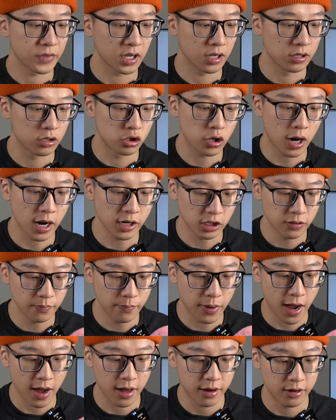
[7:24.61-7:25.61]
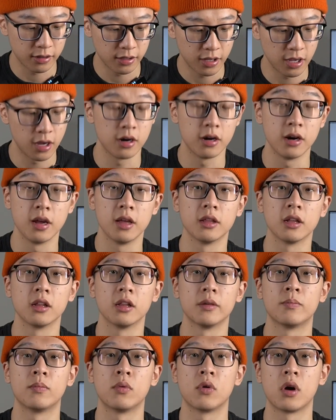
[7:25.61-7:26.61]
The traction pattern here in the
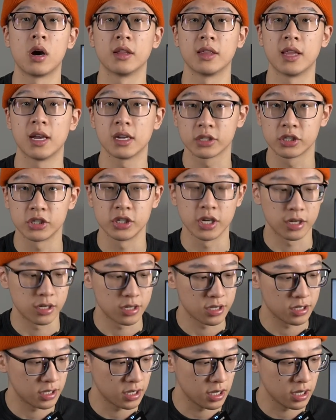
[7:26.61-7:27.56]
LeBron NXXT Gen is